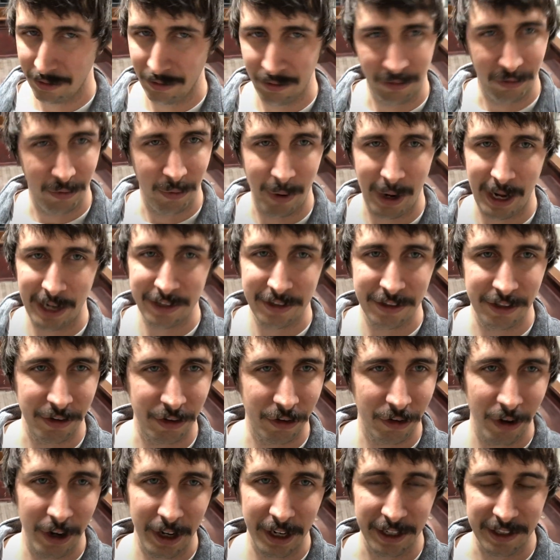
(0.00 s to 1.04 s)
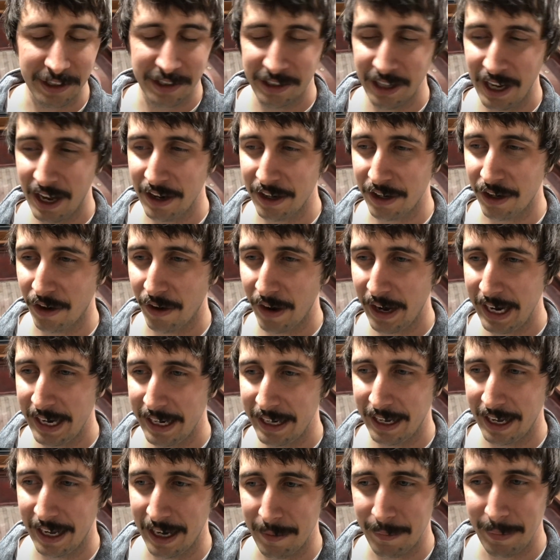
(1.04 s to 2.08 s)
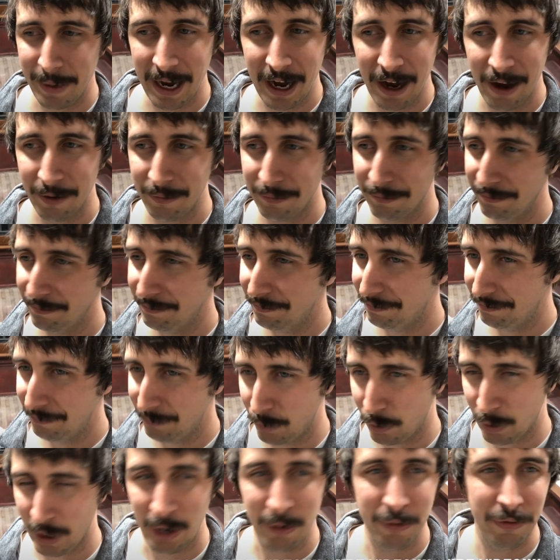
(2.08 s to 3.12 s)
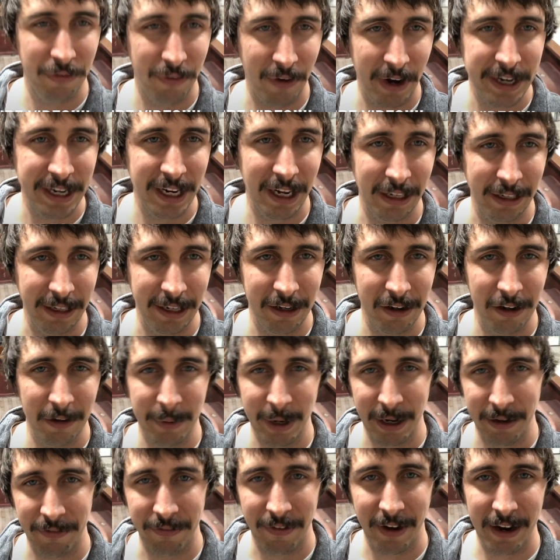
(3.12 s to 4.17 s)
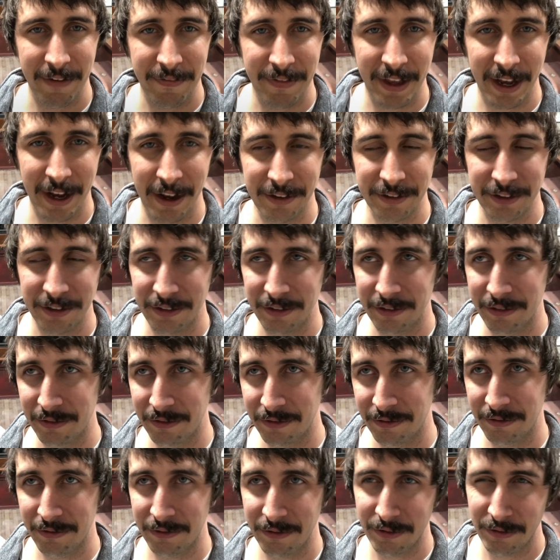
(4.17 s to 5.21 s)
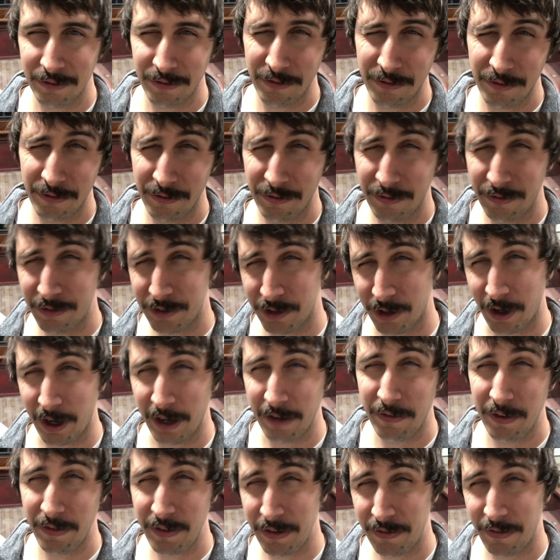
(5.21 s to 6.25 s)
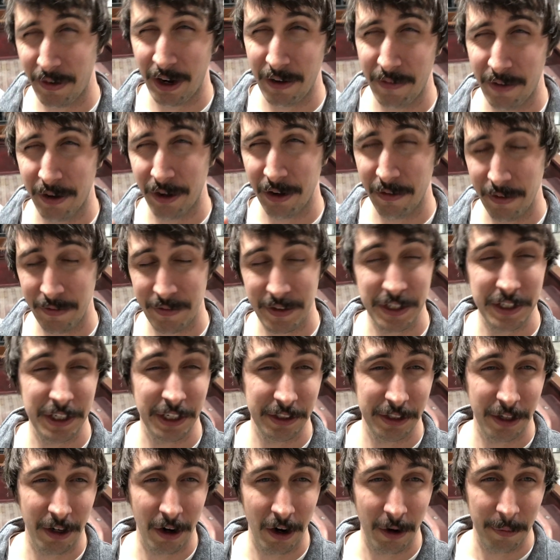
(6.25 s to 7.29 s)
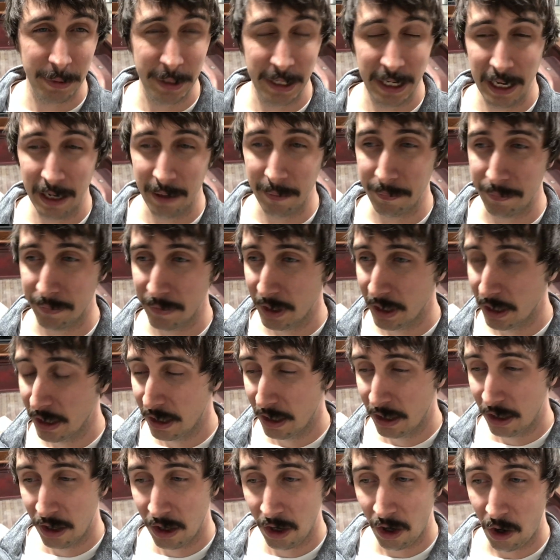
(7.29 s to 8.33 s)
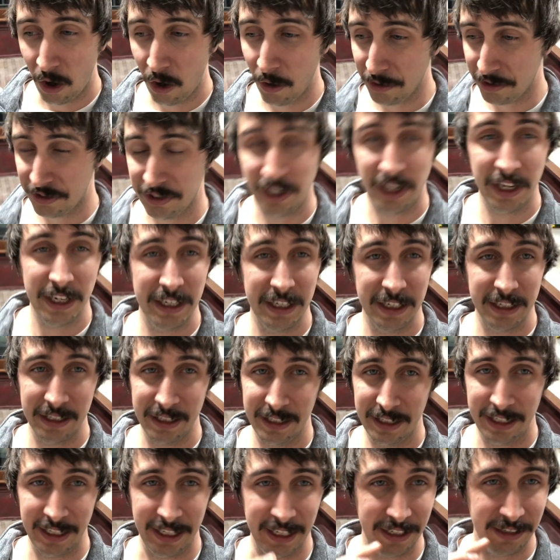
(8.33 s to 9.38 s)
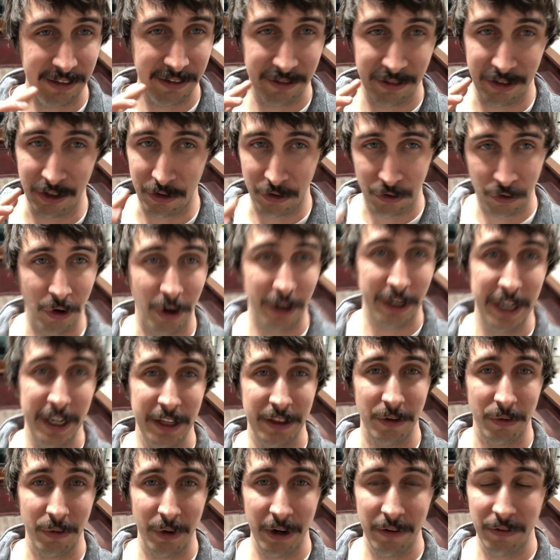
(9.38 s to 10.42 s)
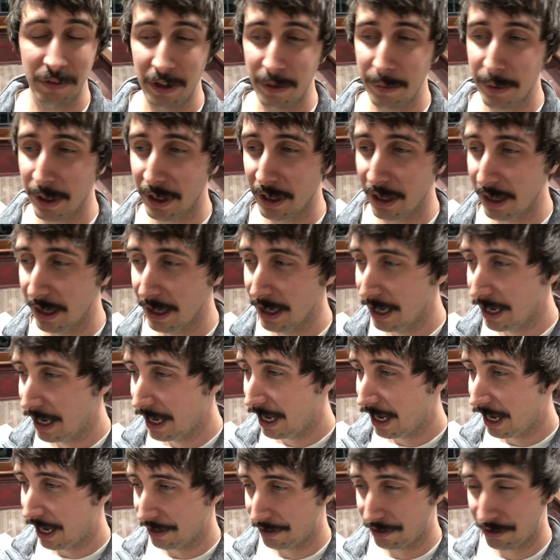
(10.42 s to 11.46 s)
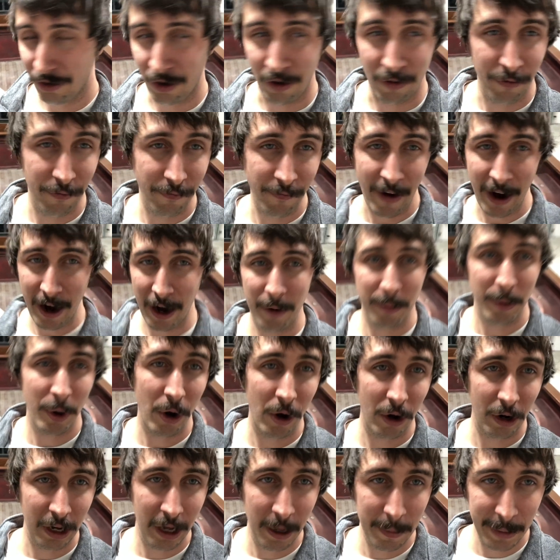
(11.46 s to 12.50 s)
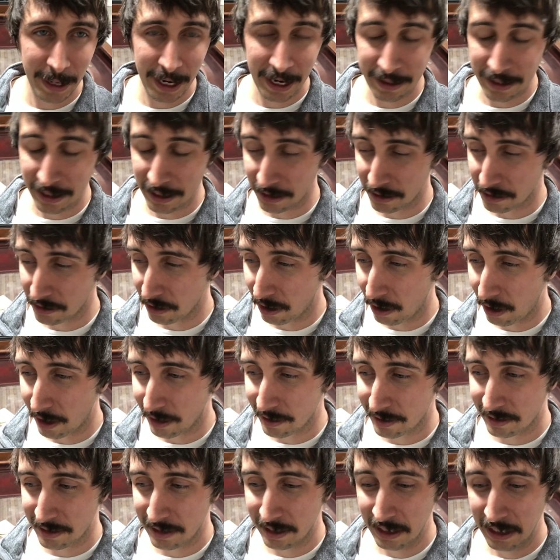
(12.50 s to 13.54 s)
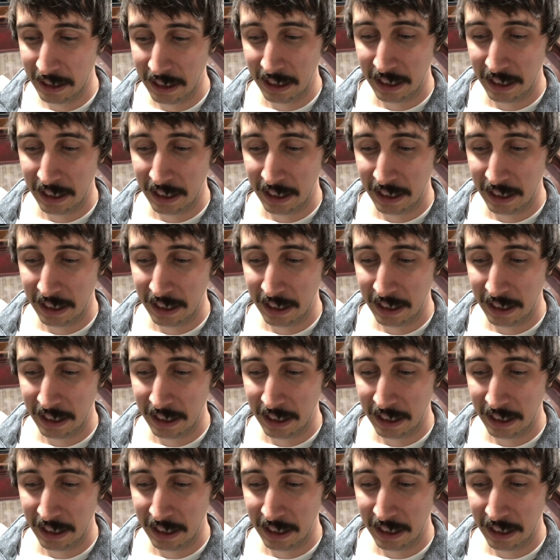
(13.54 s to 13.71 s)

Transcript: watched the truck. It sounded great at about what I would find out later, about 5,500, 5,600 RPM. All of a sudden, the truck hit the rev limiter. I saw a fireball come out of the exhaust.